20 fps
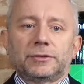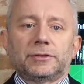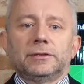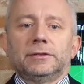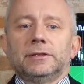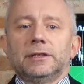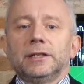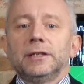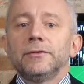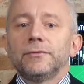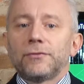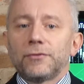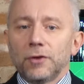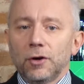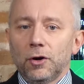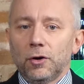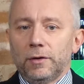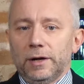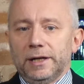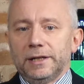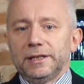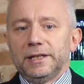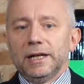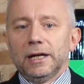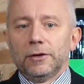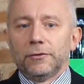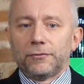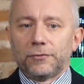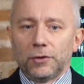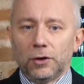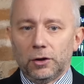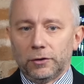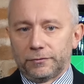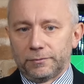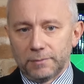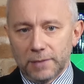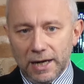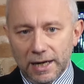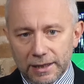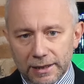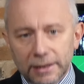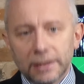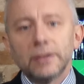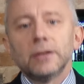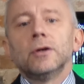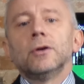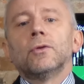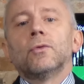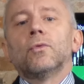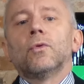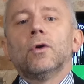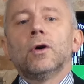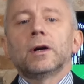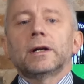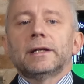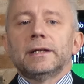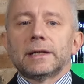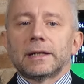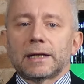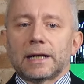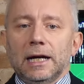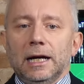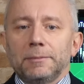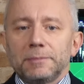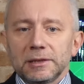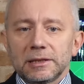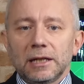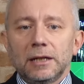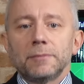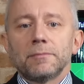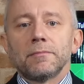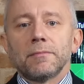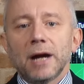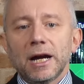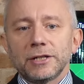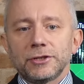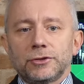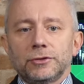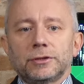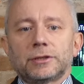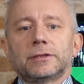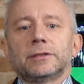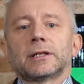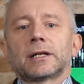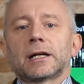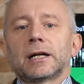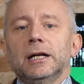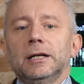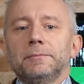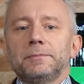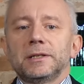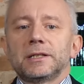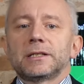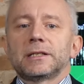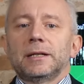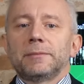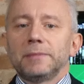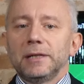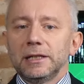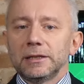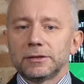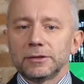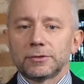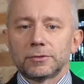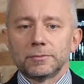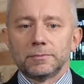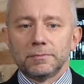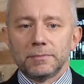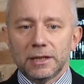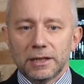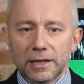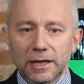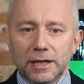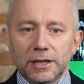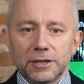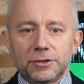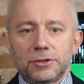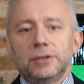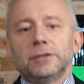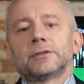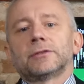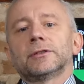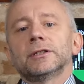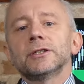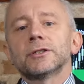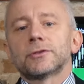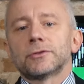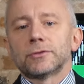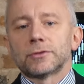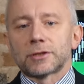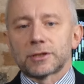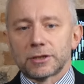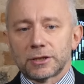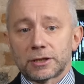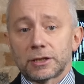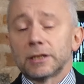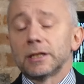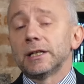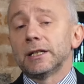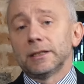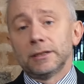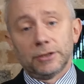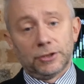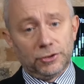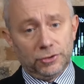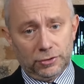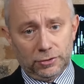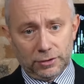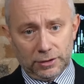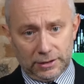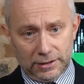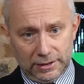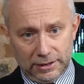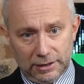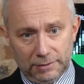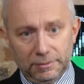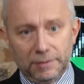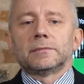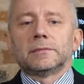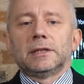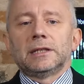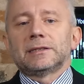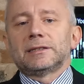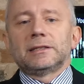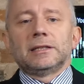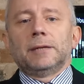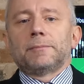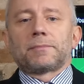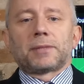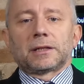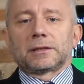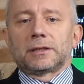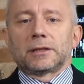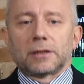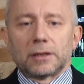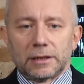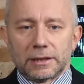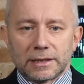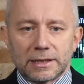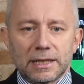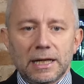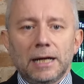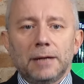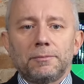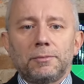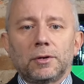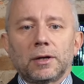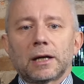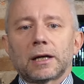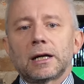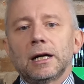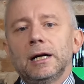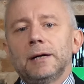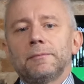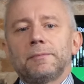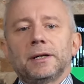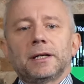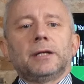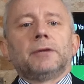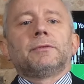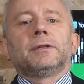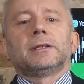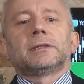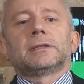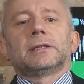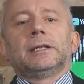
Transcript: the inflow and the outflow of money, working capital measures the company's ability to manage its resources in the short term. Let's see a practical example. A company with